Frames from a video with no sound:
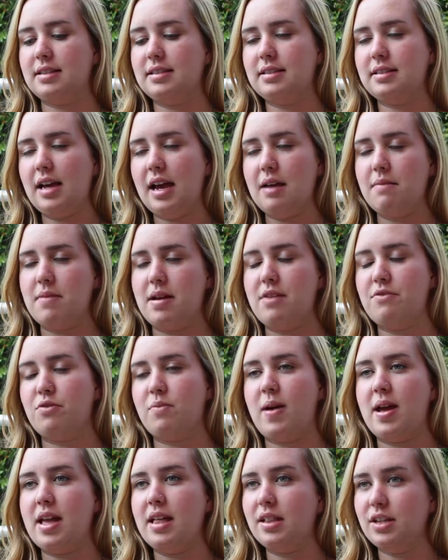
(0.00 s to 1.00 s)
assignment
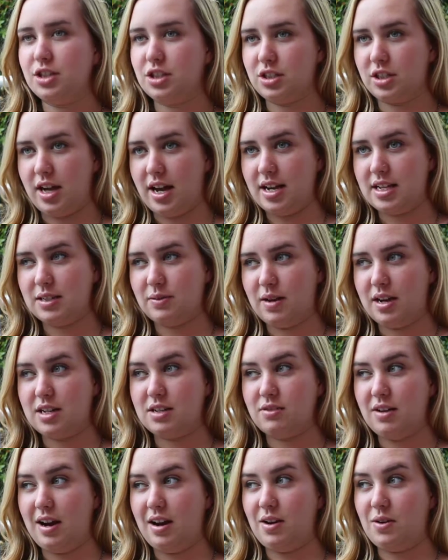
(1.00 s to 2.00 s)
for my English class. We
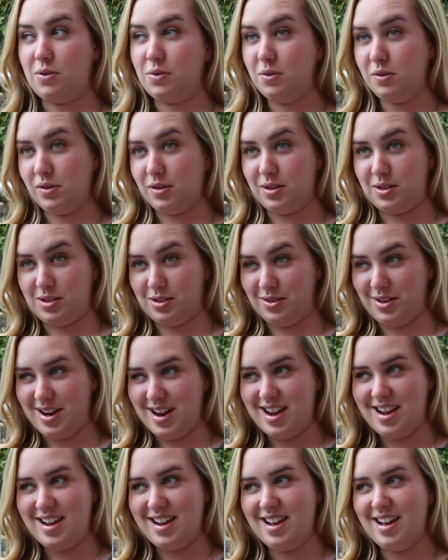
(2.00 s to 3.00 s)
had to write a horror
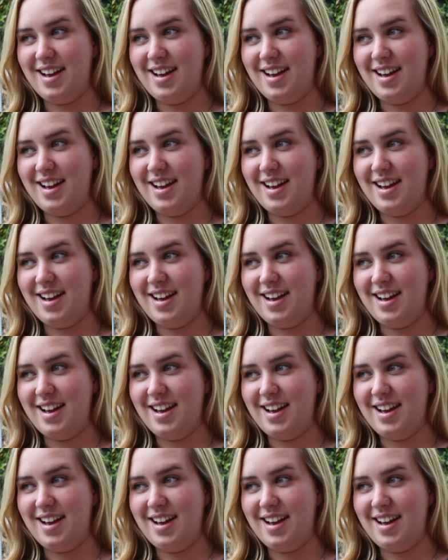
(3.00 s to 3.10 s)
story,